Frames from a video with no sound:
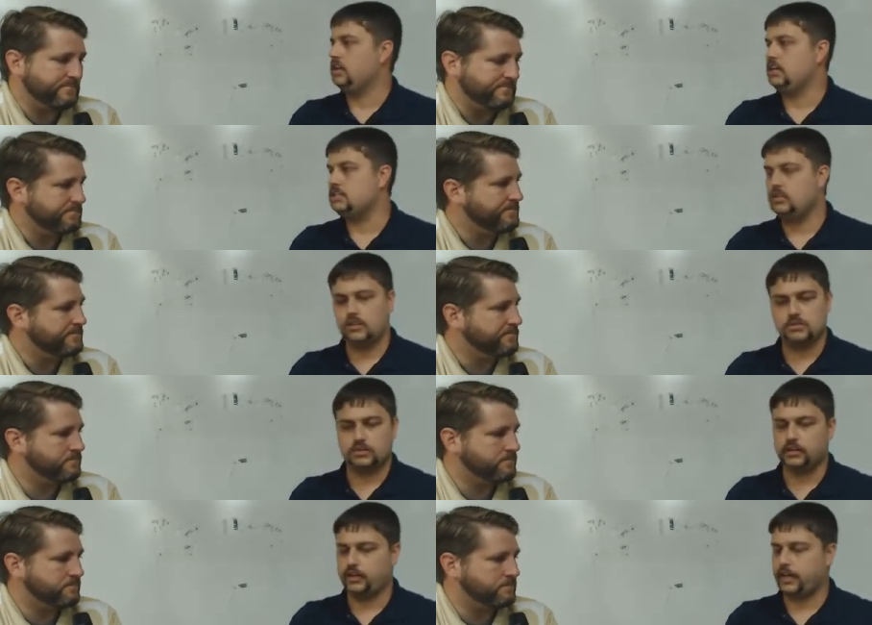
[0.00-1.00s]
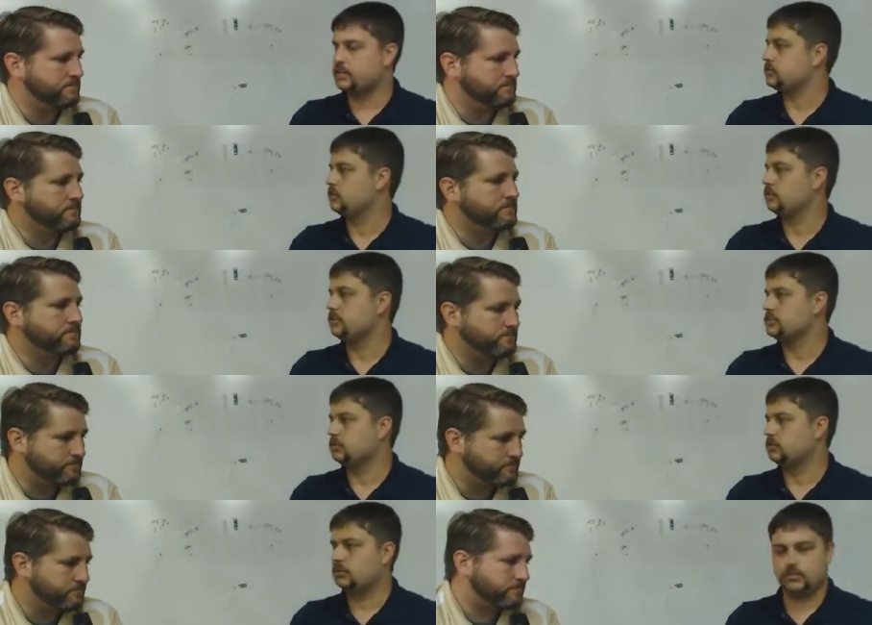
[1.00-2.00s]
Speaker 1: easy to use. Literally, I just turned this
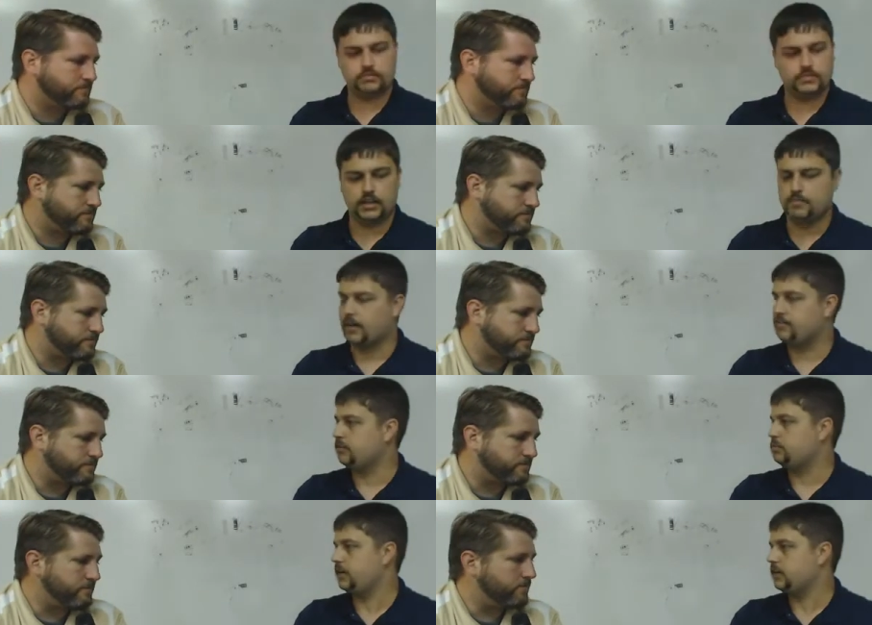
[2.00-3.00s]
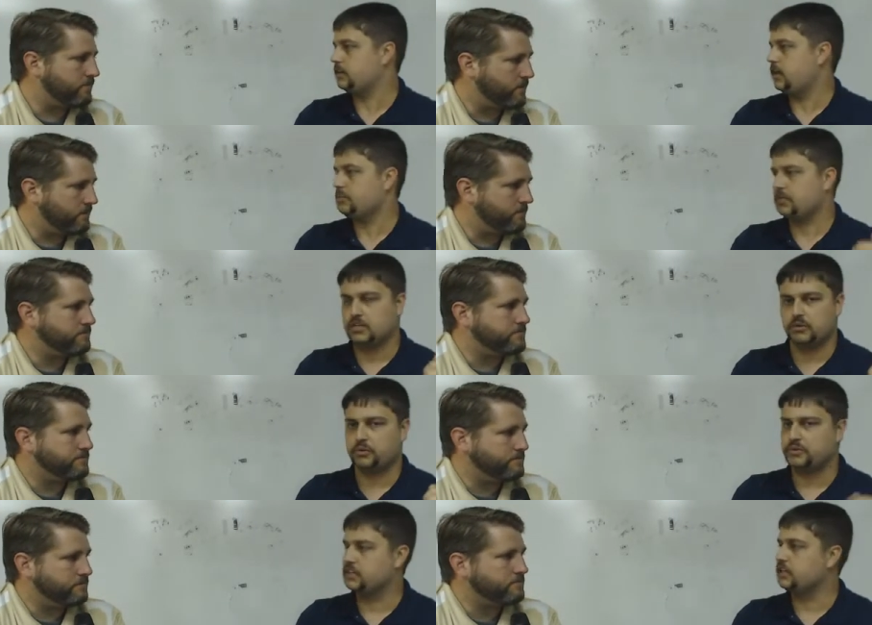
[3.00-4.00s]
on, and my phone picked it up and
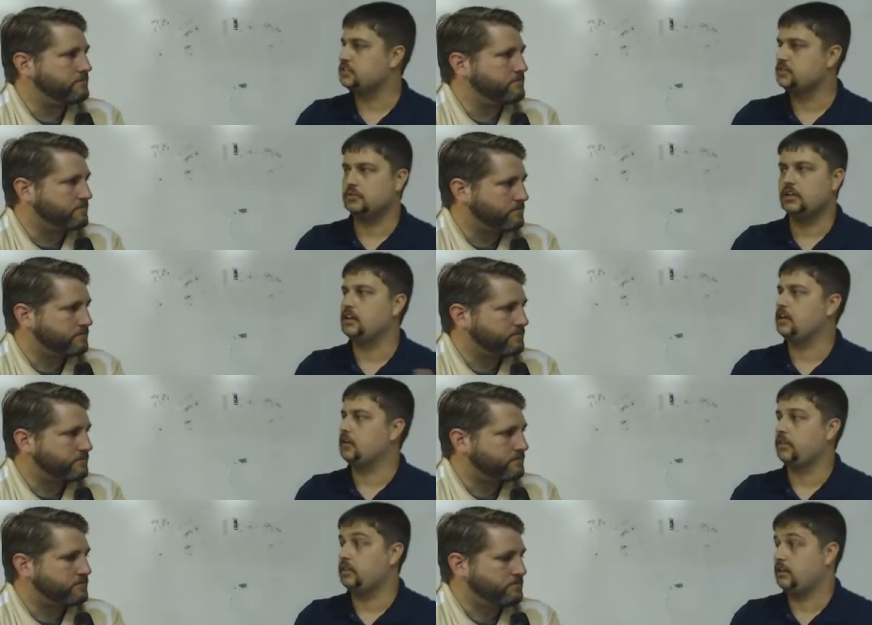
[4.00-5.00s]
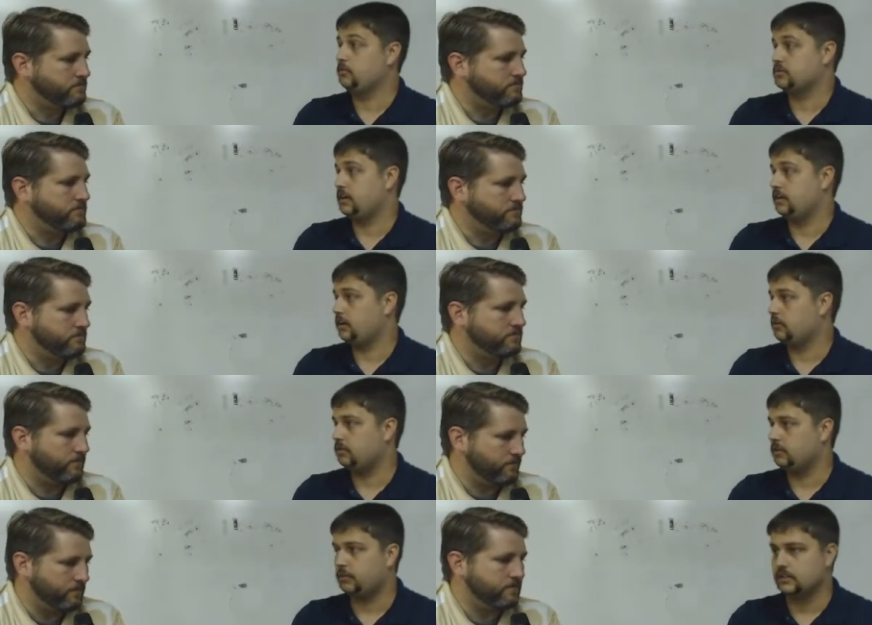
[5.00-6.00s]
told it to connect to it, and it, it was ready to
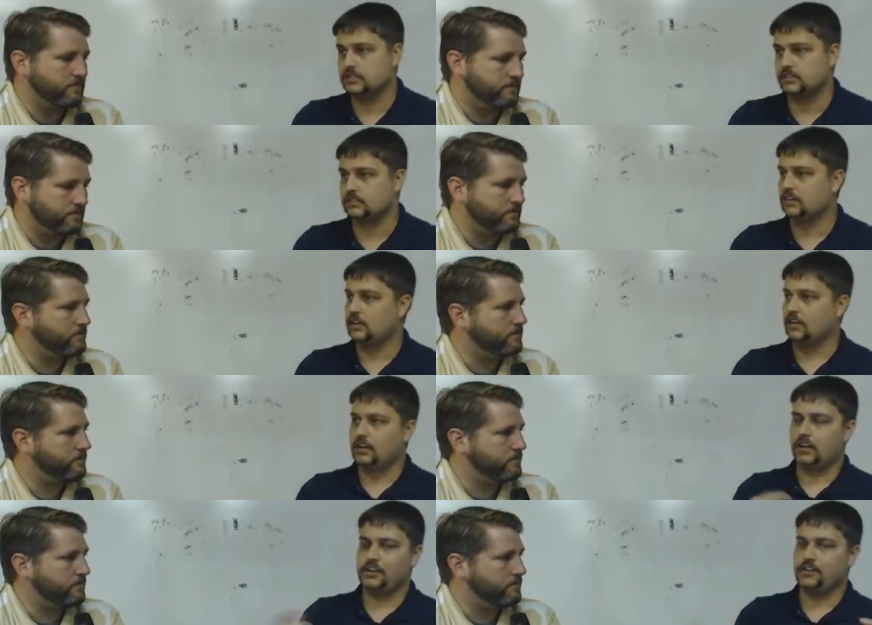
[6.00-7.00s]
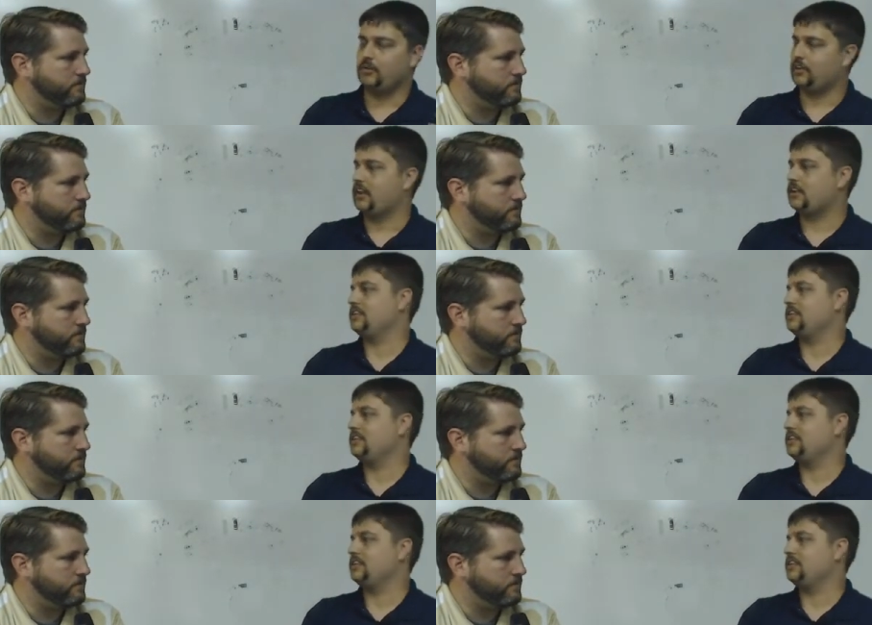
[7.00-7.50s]
go. There wasn't uh, you know, a lot